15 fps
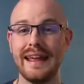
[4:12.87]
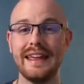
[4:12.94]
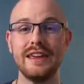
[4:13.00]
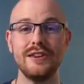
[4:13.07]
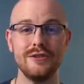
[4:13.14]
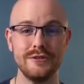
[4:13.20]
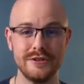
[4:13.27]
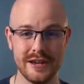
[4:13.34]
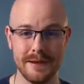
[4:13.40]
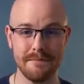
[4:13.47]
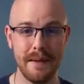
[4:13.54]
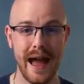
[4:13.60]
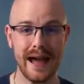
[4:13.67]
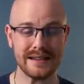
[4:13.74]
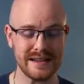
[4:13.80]
huge
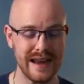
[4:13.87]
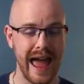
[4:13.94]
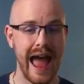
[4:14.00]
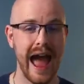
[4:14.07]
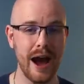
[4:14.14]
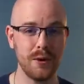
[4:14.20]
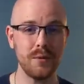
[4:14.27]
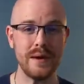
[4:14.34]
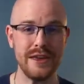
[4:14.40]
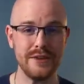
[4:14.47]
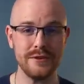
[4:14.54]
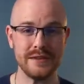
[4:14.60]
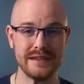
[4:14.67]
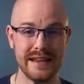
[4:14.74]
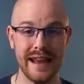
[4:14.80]
impact in how we
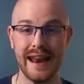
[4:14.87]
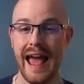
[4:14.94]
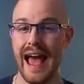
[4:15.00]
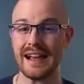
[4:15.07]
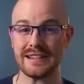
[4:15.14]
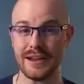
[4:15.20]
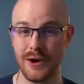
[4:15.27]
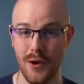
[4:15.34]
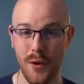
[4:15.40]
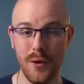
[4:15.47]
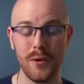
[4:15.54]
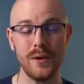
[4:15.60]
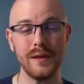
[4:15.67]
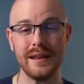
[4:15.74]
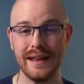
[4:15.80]
use data as a
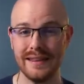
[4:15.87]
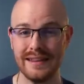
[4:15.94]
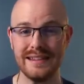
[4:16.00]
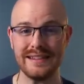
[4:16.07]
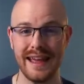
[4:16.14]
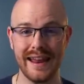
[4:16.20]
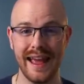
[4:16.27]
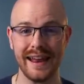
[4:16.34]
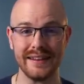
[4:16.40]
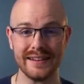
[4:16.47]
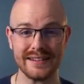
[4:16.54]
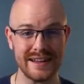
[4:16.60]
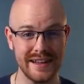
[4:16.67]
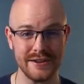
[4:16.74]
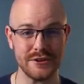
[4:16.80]
whole in the data
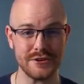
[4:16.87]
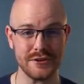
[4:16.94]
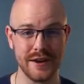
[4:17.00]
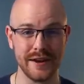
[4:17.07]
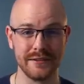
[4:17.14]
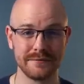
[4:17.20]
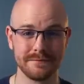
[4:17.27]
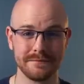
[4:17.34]
analyst industry.